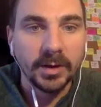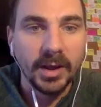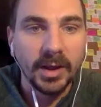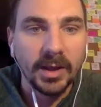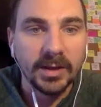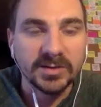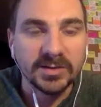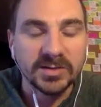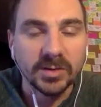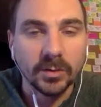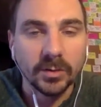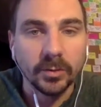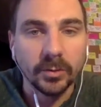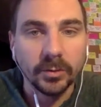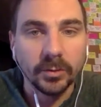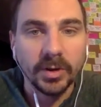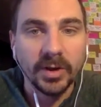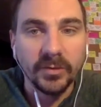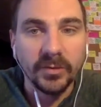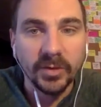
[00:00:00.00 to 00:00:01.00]
And
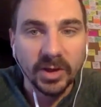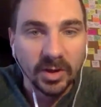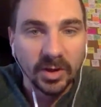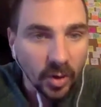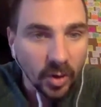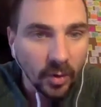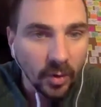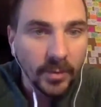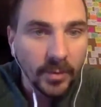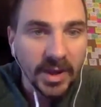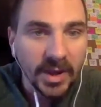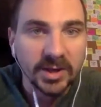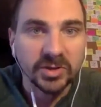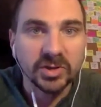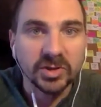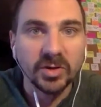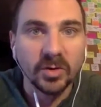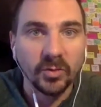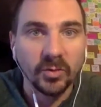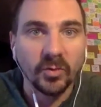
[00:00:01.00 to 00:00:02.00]
so if you can go make
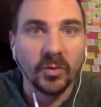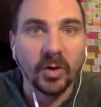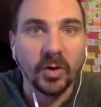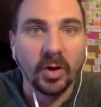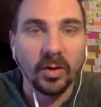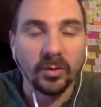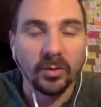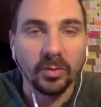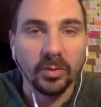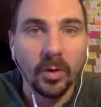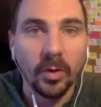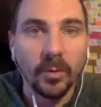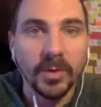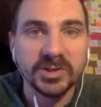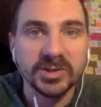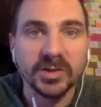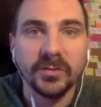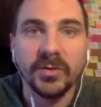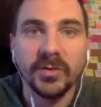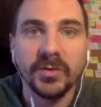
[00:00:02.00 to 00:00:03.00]
a low
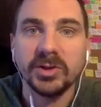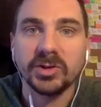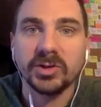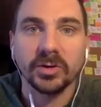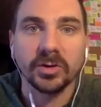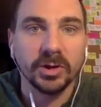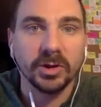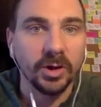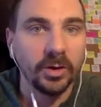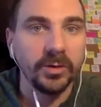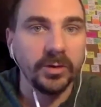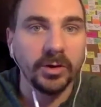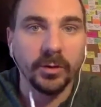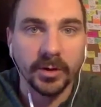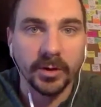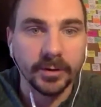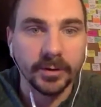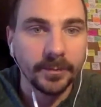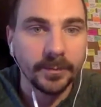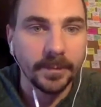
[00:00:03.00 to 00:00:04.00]
budget feature, go do it.